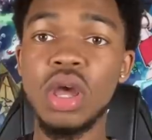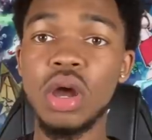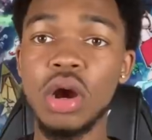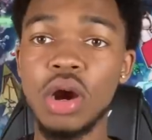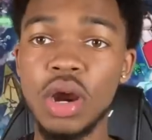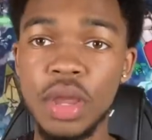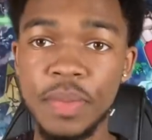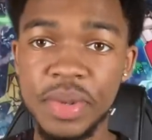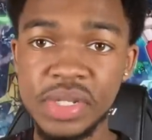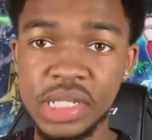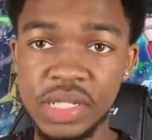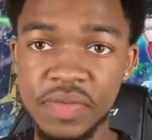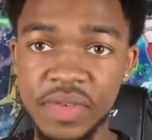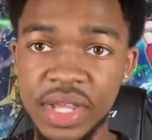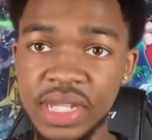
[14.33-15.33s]
Alright, Pistons
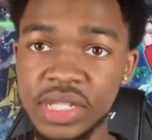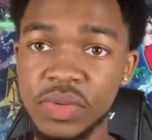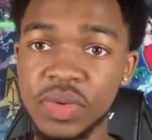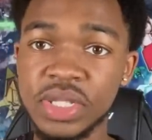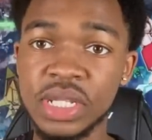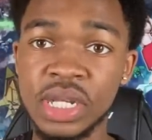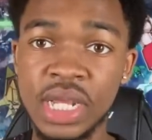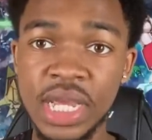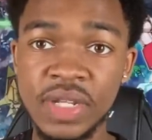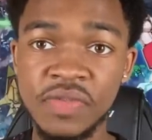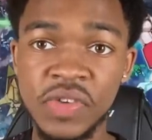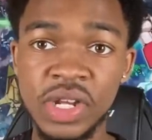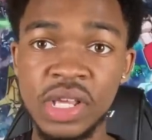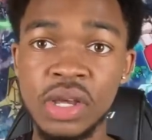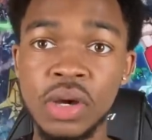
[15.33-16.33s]
fans, so in today's
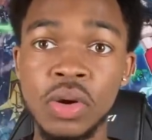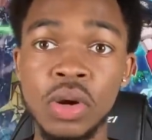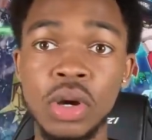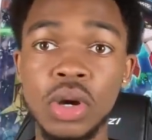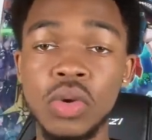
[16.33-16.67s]
video,